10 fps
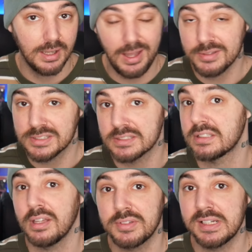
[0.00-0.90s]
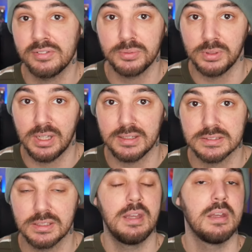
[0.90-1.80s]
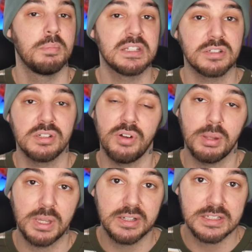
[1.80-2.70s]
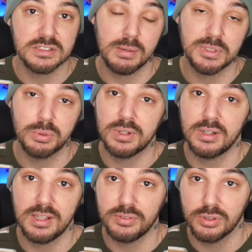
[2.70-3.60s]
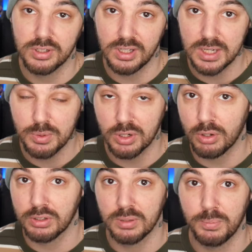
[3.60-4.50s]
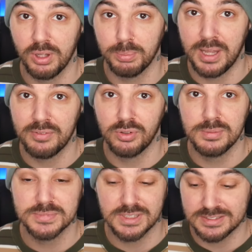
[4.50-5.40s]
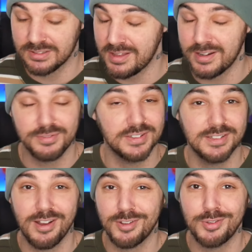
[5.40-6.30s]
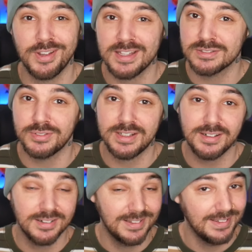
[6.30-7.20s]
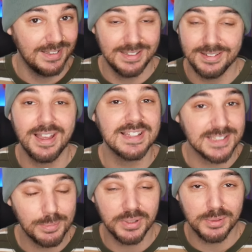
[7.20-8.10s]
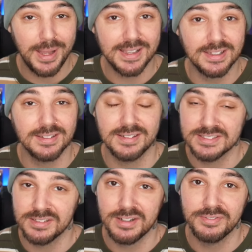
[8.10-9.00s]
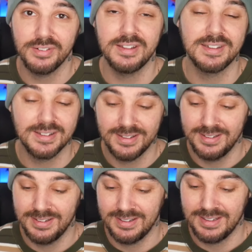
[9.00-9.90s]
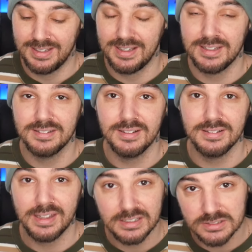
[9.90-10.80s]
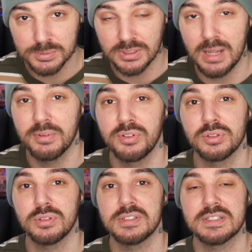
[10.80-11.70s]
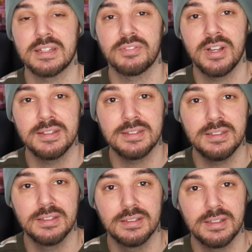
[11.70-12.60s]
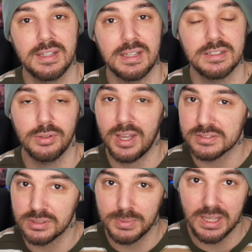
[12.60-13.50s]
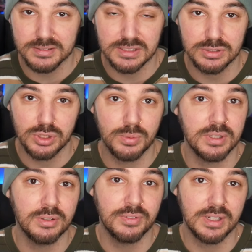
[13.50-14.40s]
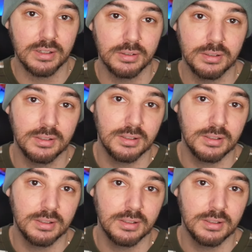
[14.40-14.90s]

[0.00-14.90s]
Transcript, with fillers: I'd seriously love to hear from you guys. Make sure you follow me on Instagram and Twitter if you could. We're growing on both platforms. It's a lot of fun talking to you guys over there. You guys get pretty wacky, and it's a lot of fun. And like and subscribe if you enjoy this kind of content. And you guys know me. I'll see you soon with a new video.